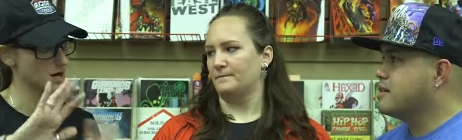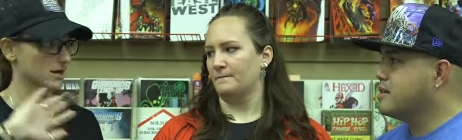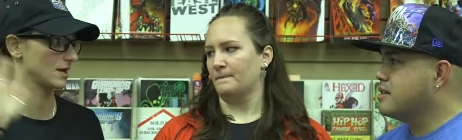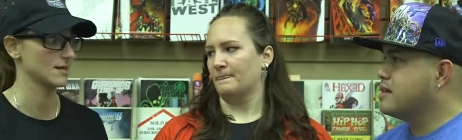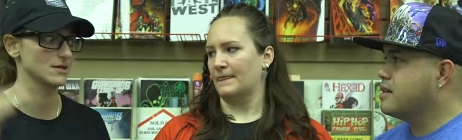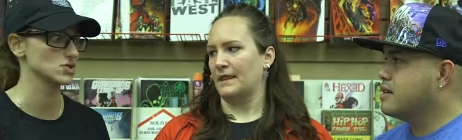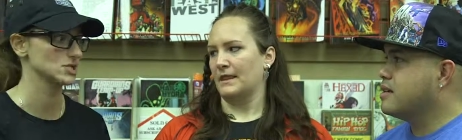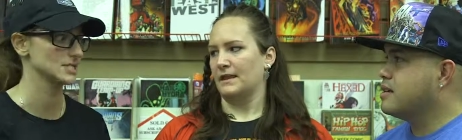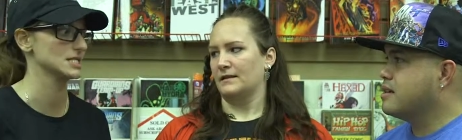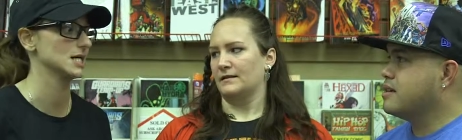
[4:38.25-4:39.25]
Speaker 1: yeah. arc and then
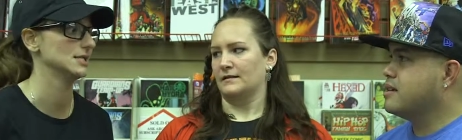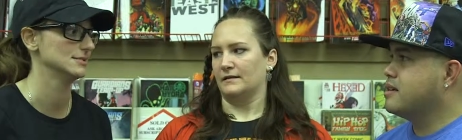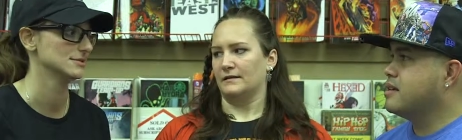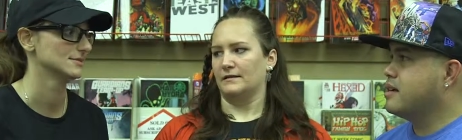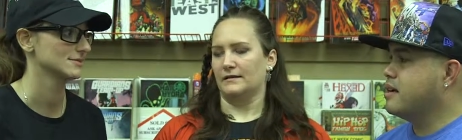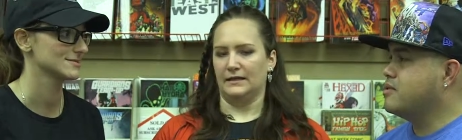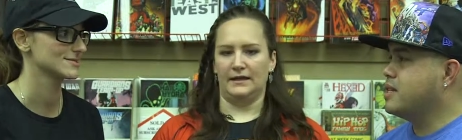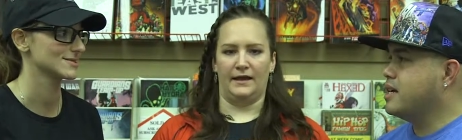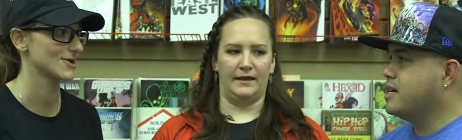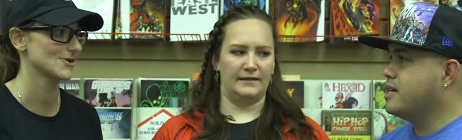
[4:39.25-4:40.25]
she's done.
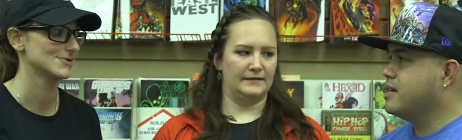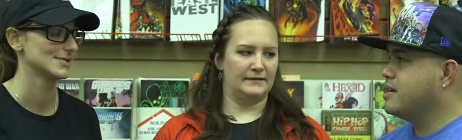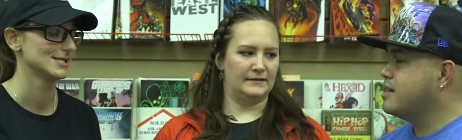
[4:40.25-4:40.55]
Okay. So.